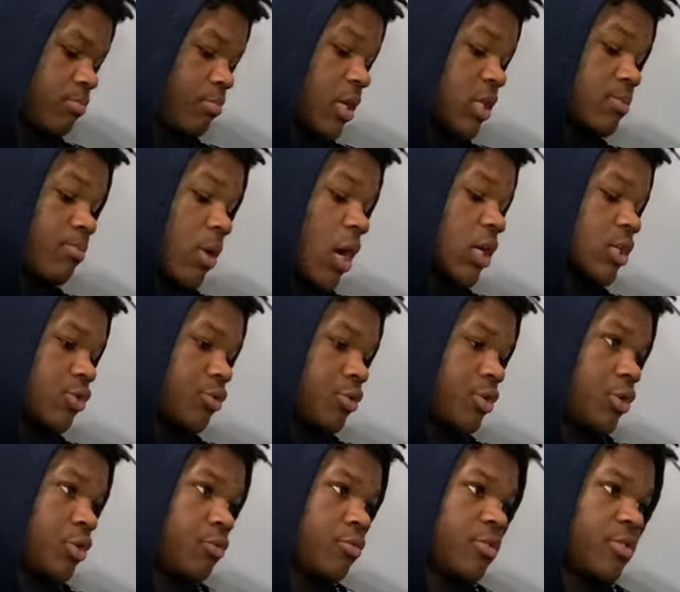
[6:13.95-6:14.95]
Best boxer in the
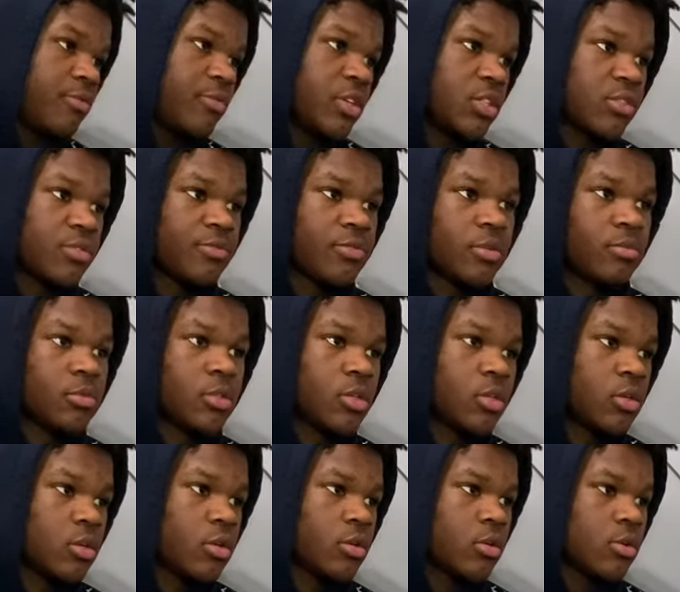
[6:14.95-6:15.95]
youth division from
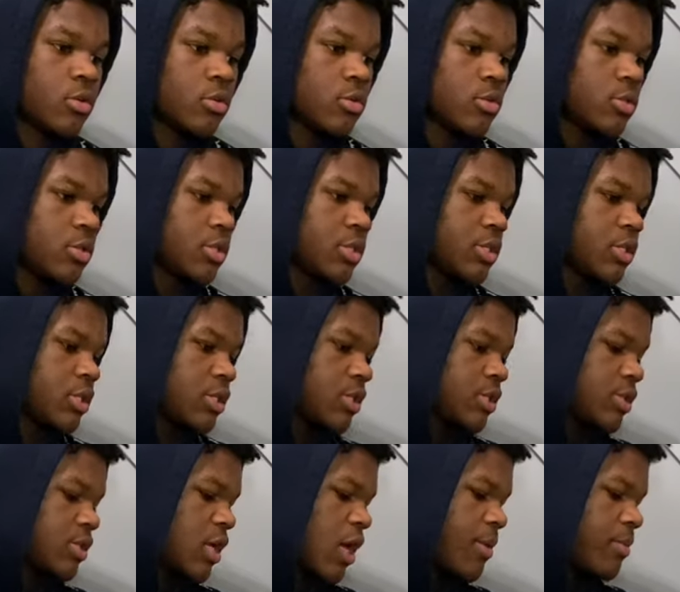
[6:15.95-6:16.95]
the
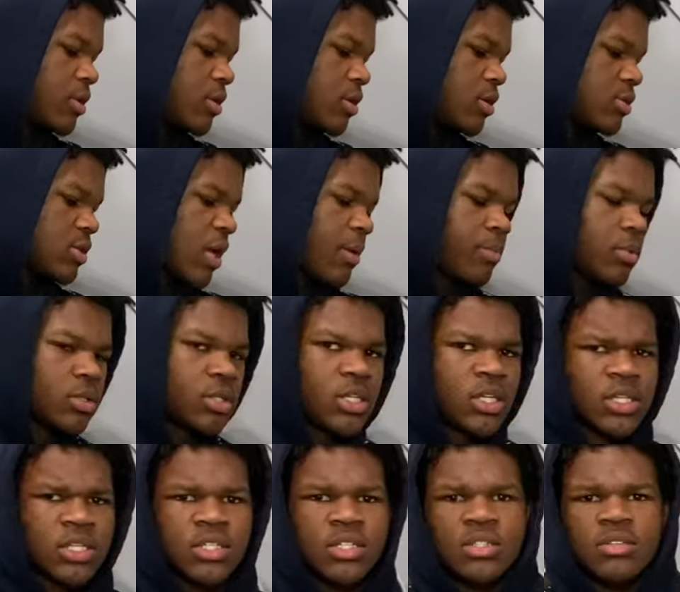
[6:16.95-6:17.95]
Diamond Gloves. I
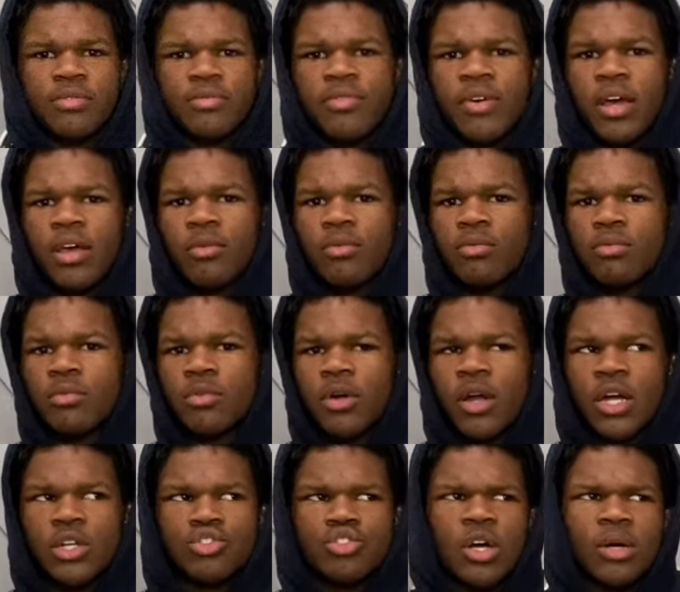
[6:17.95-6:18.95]
believe this is the fight where
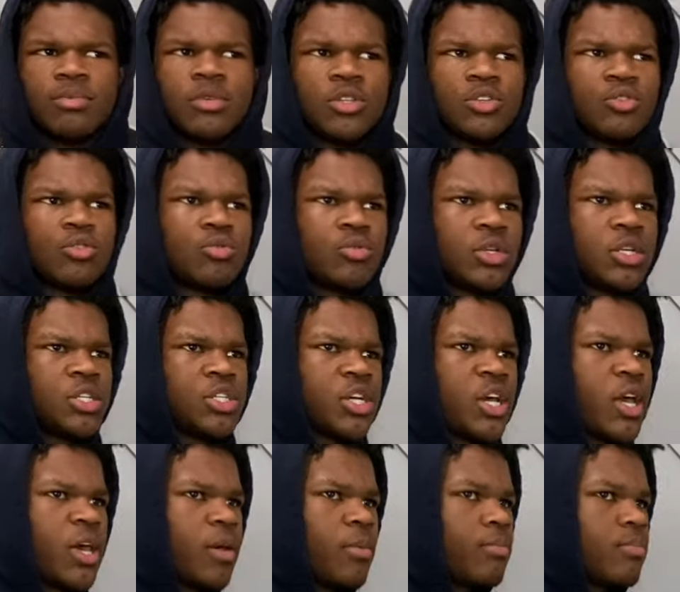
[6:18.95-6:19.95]
I dropped a dude with a
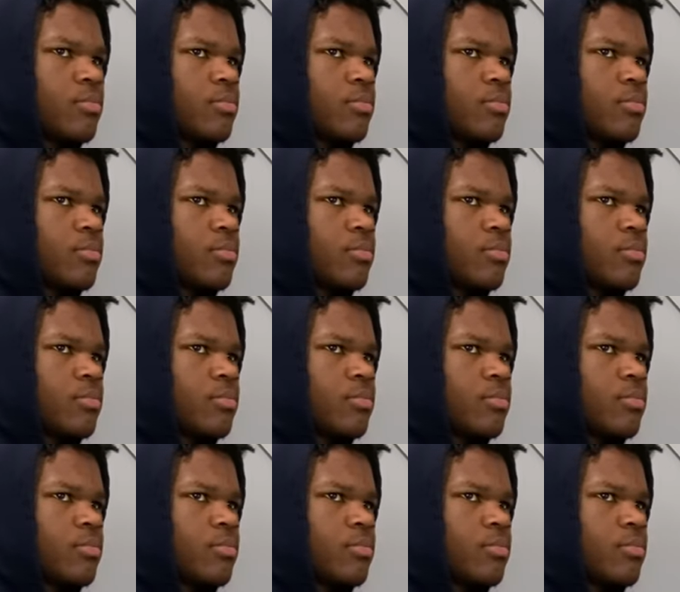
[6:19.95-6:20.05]
jab.